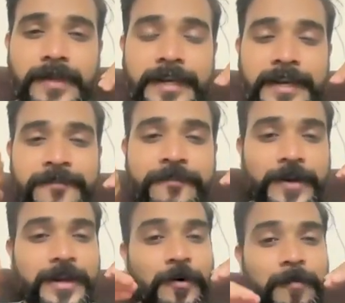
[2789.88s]
if we
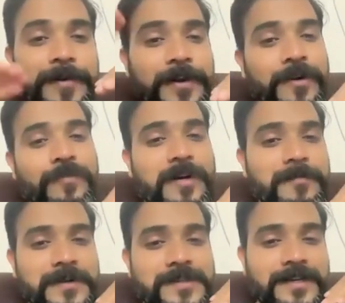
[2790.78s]
go beyond
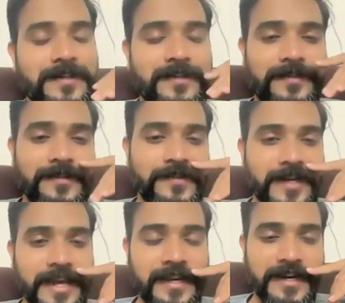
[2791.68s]
1%,
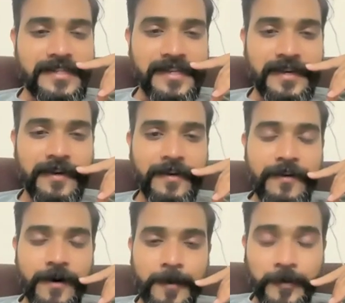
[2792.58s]
like let's say
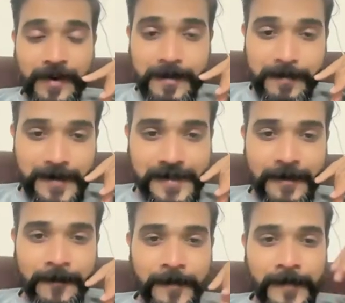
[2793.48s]
up to 5%,
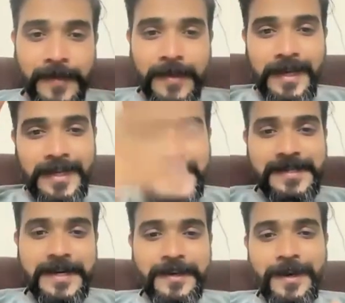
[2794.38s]

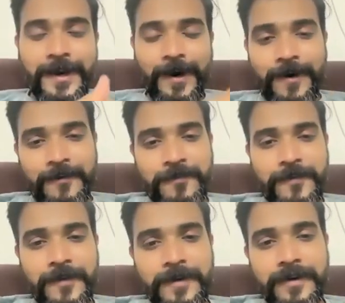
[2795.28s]
instead of
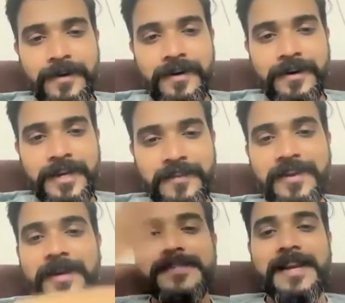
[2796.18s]

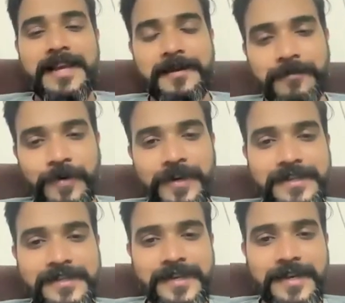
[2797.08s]
giving us like a
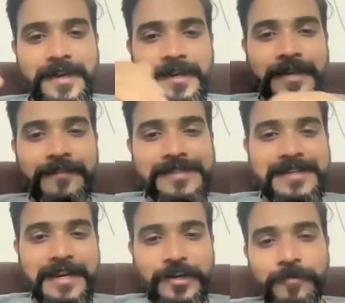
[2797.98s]
bonus, give us
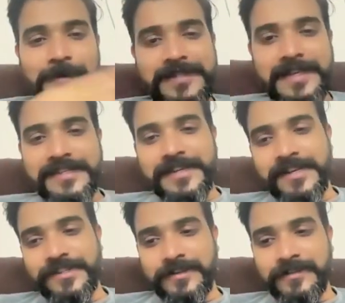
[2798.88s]
like 2 months
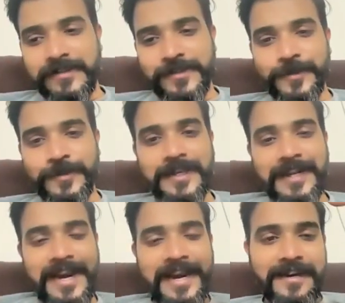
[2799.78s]
extension. So the
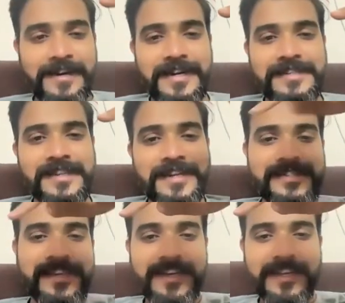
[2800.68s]
client gets an
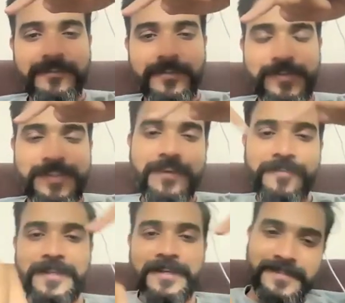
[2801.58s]
incentive to stay
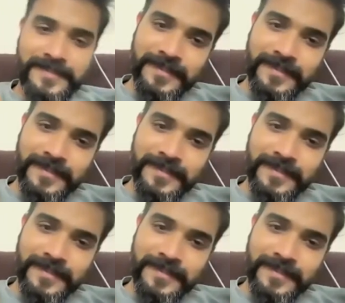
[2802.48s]
with us